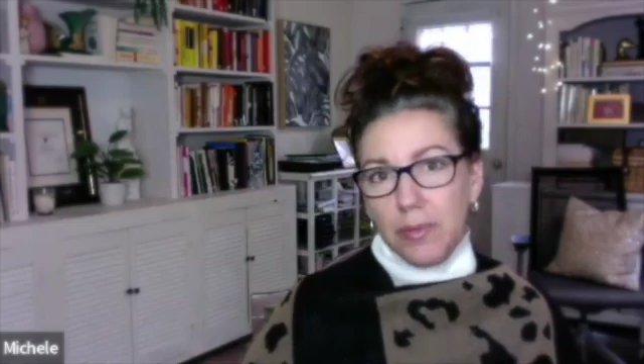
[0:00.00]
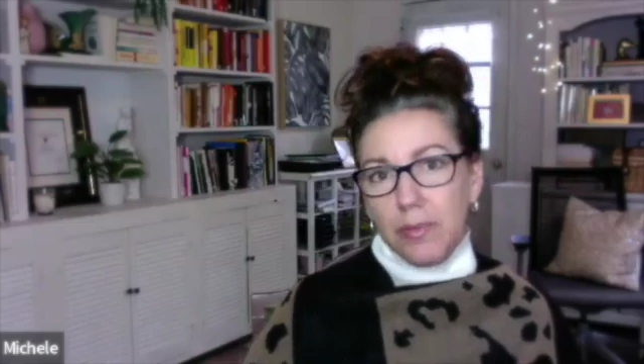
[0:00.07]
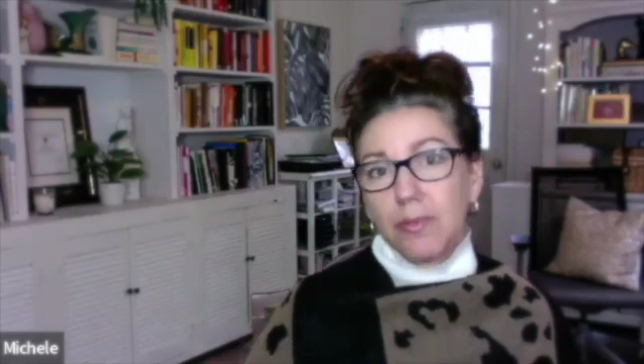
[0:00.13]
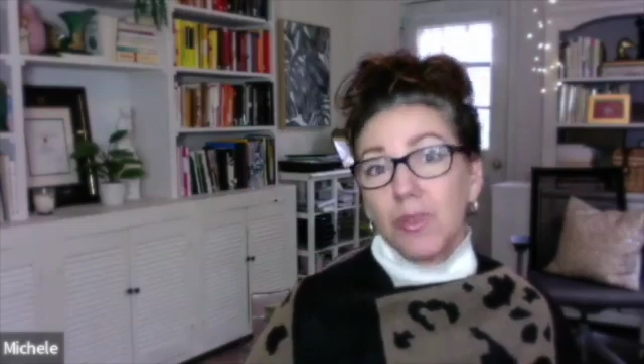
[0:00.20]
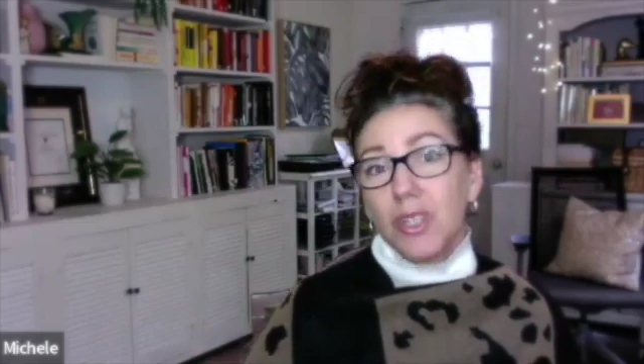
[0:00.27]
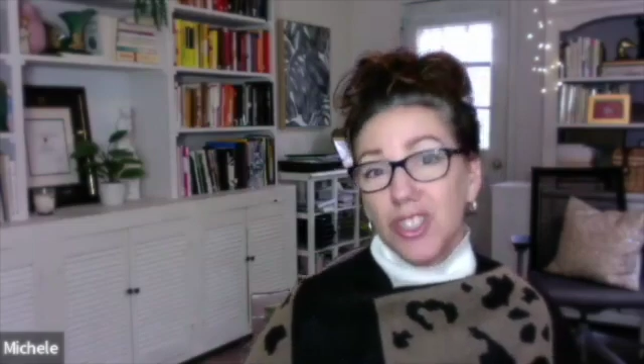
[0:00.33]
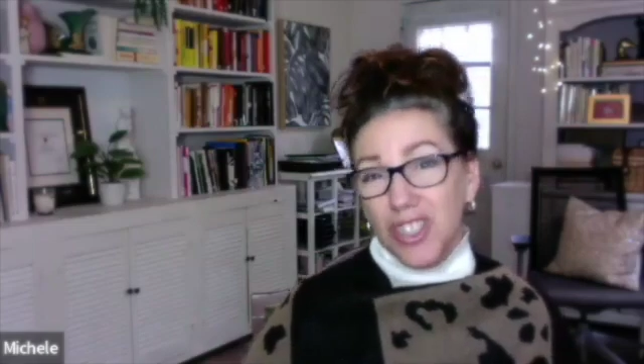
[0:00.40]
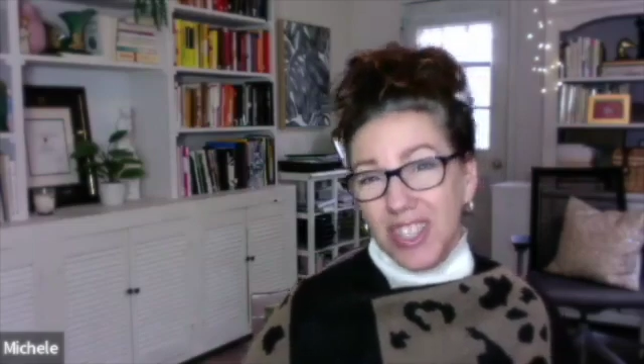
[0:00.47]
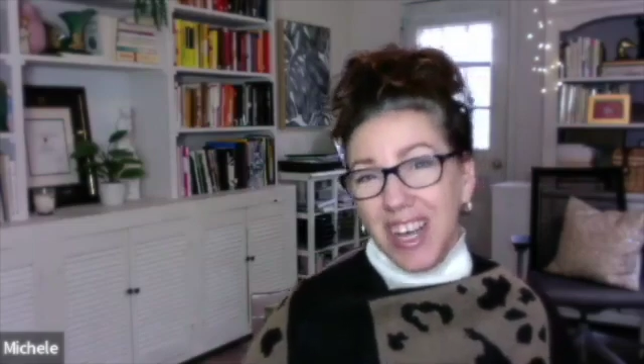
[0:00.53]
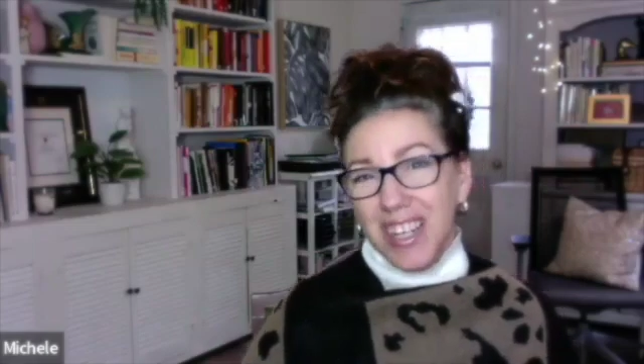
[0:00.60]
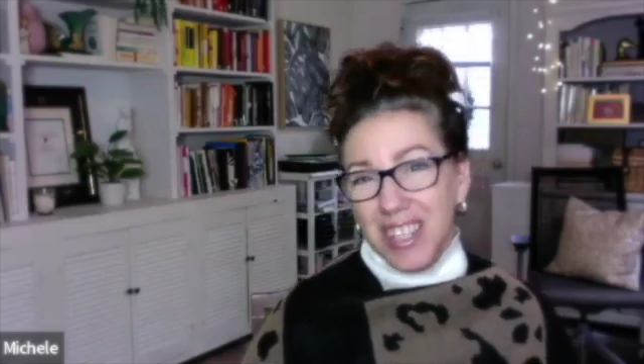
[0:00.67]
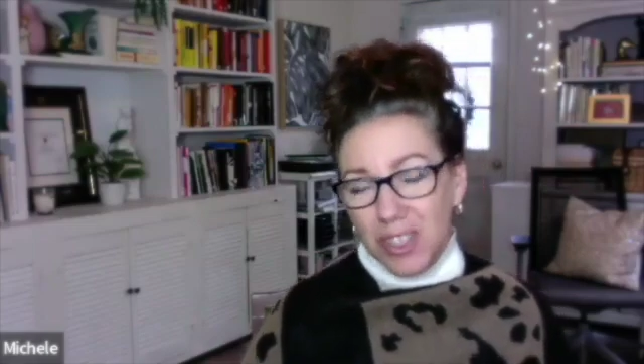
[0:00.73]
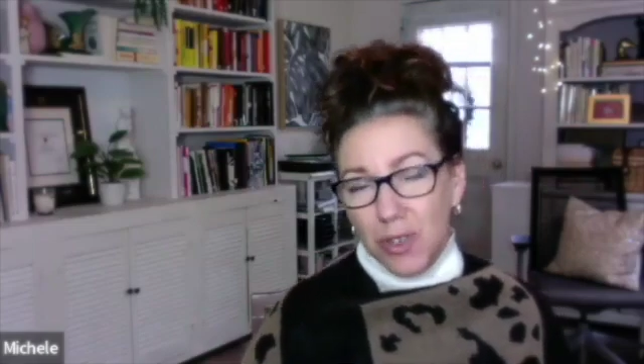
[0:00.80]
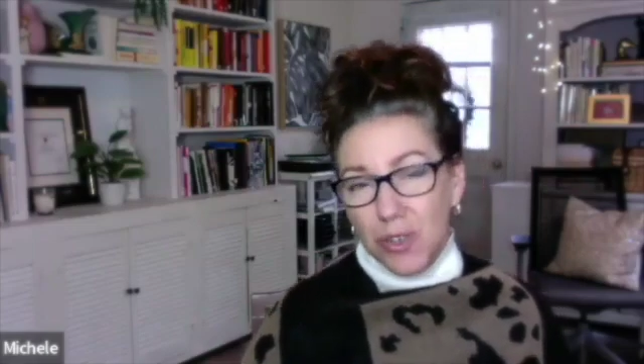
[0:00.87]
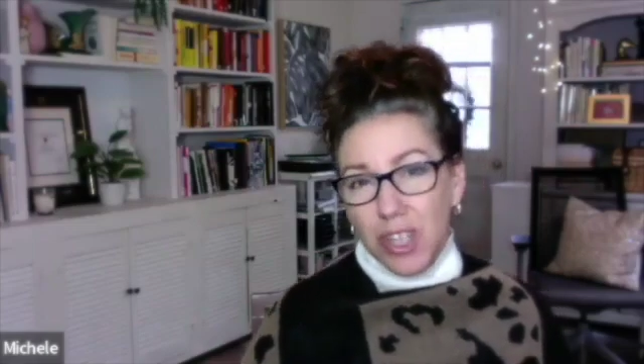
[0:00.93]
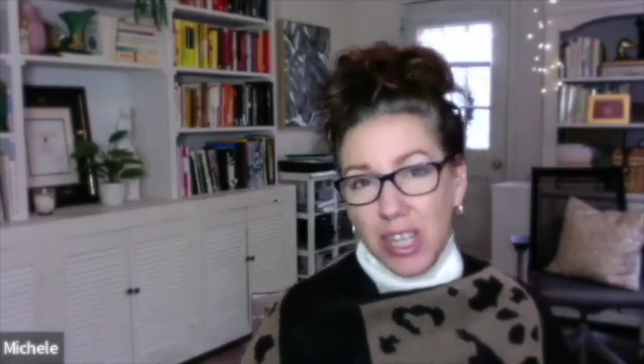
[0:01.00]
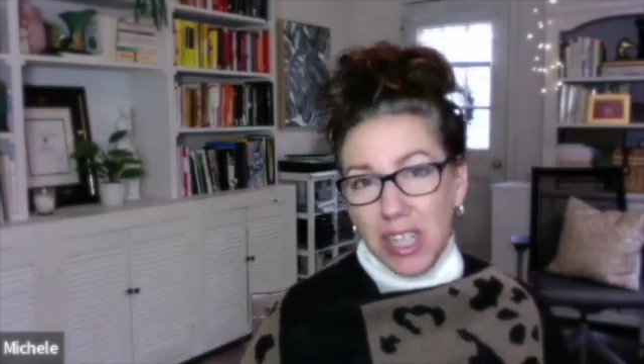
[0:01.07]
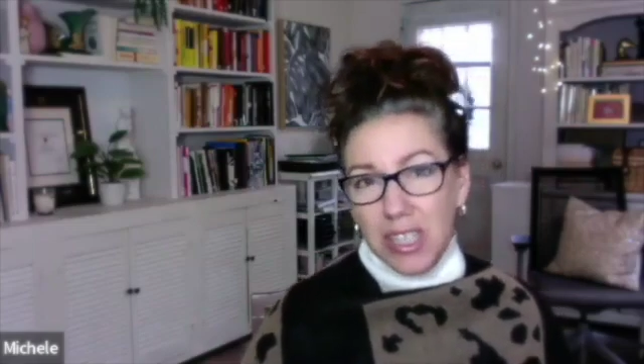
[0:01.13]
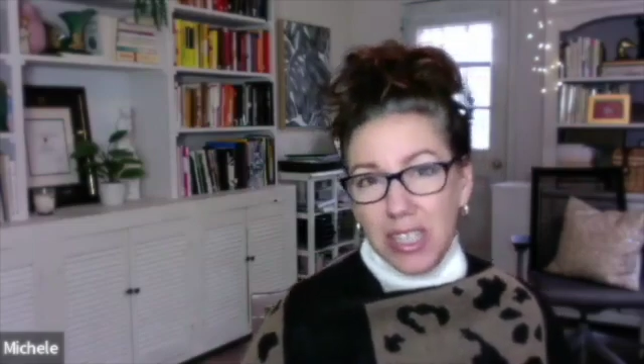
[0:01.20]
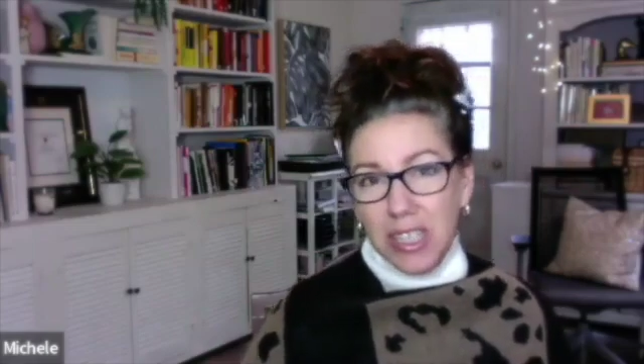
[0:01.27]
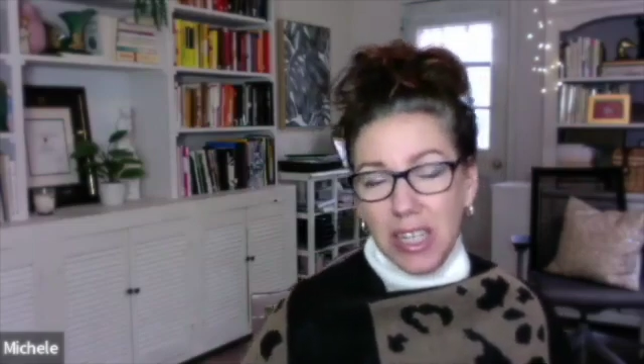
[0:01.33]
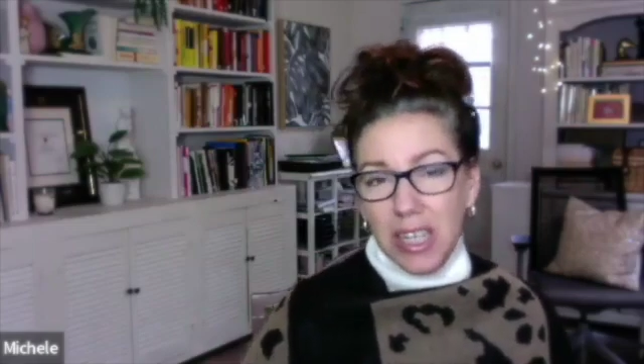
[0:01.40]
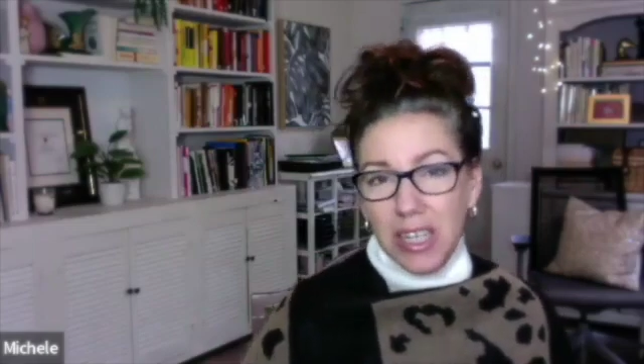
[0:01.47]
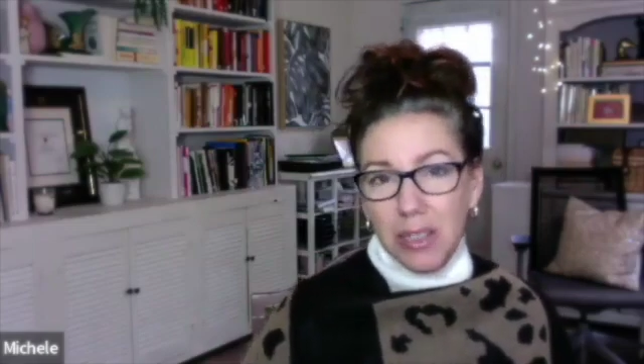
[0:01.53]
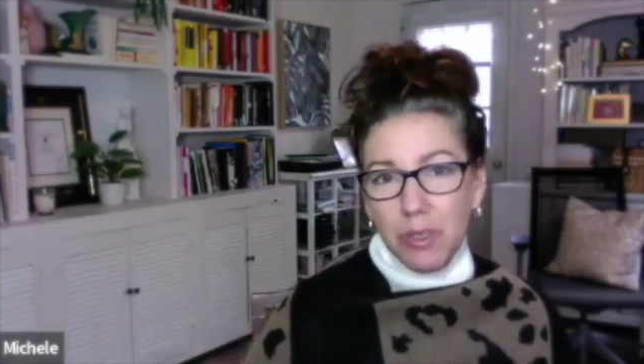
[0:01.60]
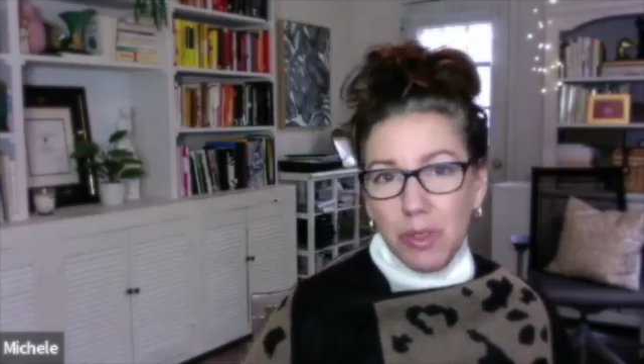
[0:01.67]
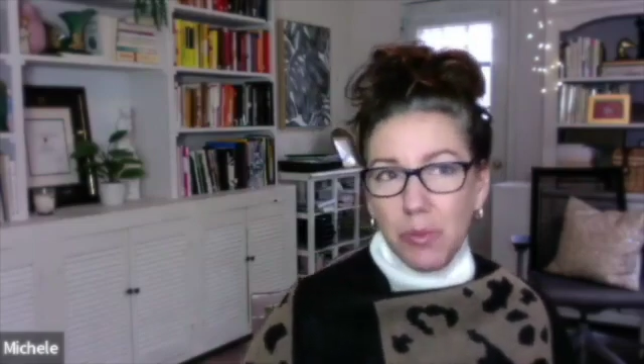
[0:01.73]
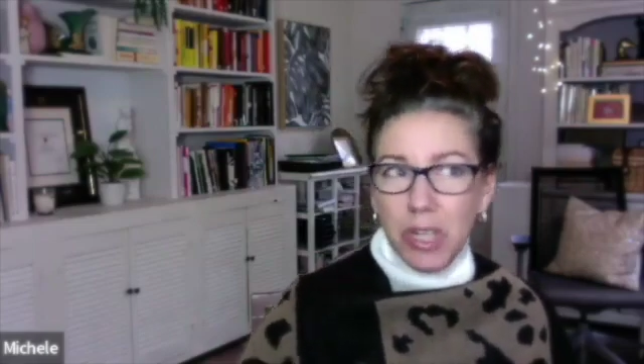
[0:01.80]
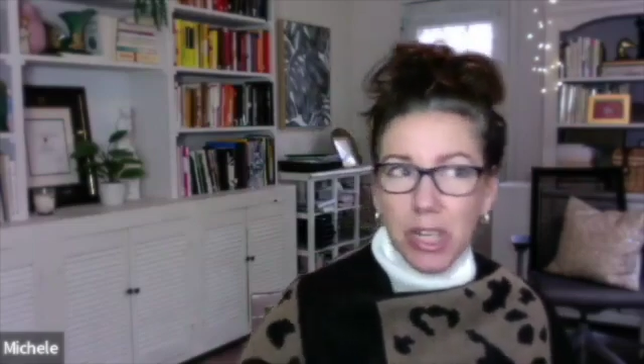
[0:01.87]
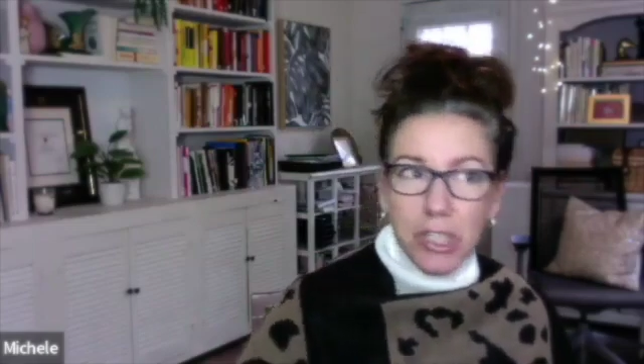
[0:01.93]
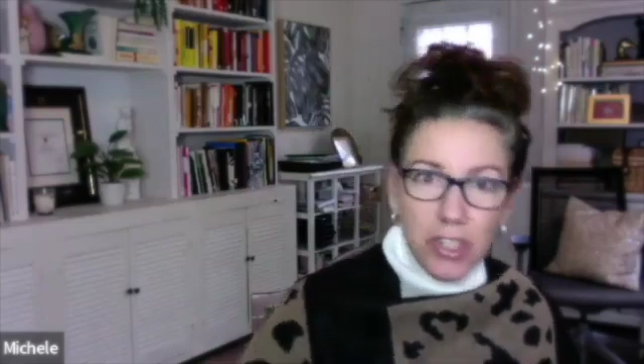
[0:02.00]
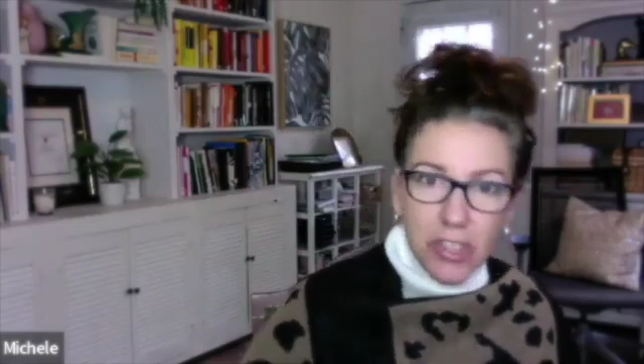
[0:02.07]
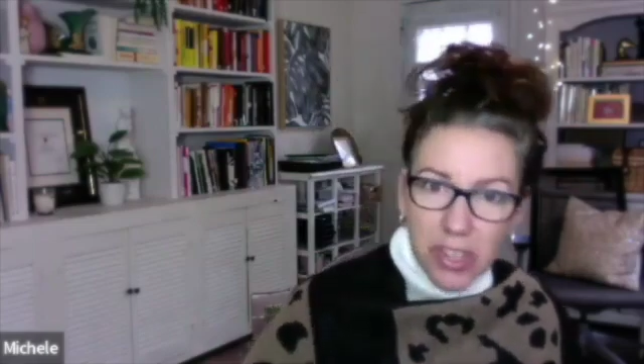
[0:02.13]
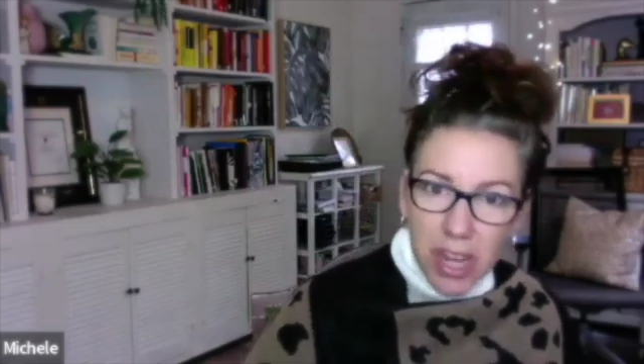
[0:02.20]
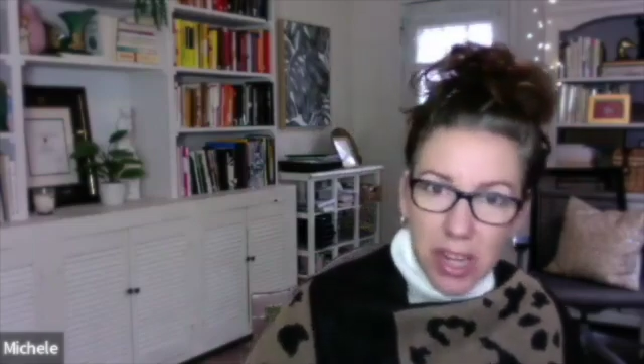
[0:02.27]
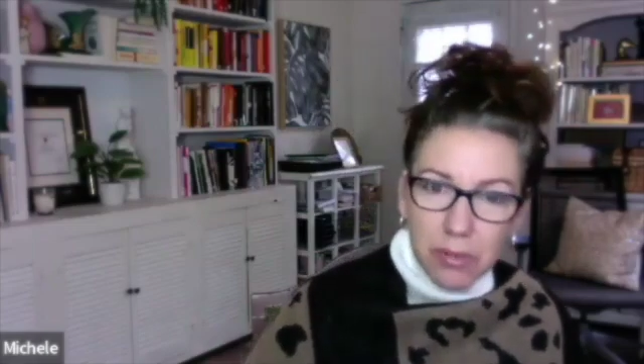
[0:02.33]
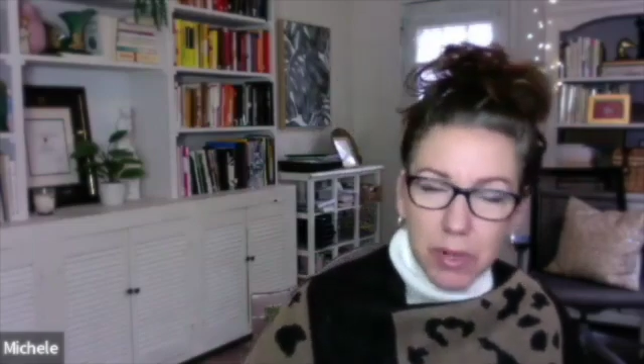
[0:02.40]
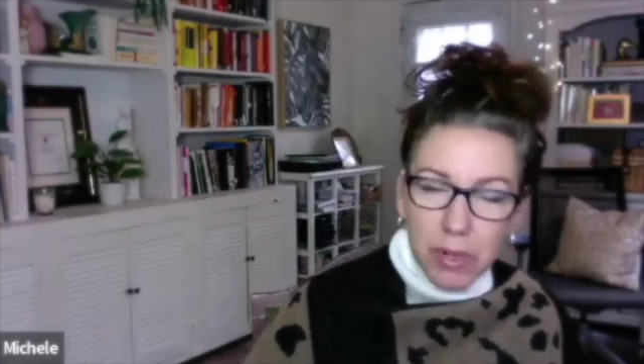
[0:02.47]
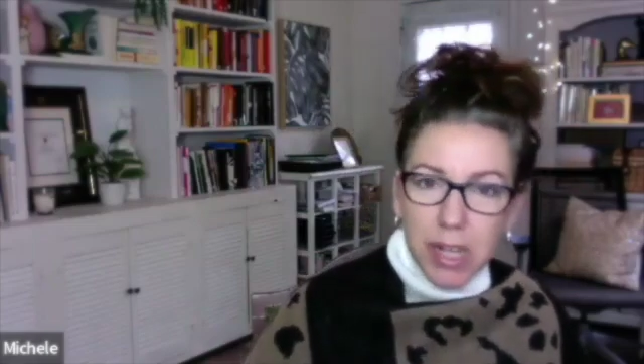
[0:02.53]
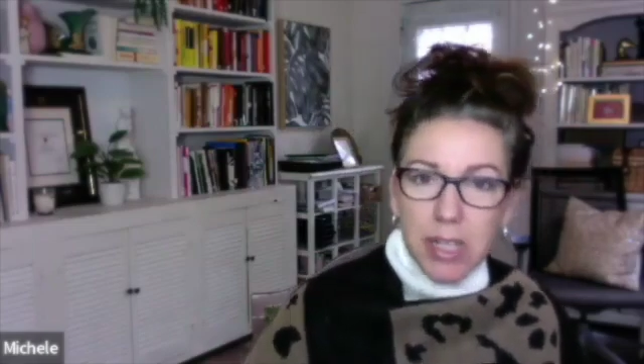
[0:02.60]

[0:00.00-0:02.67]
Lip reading: which kind of goes hand in hand with what I just said, right?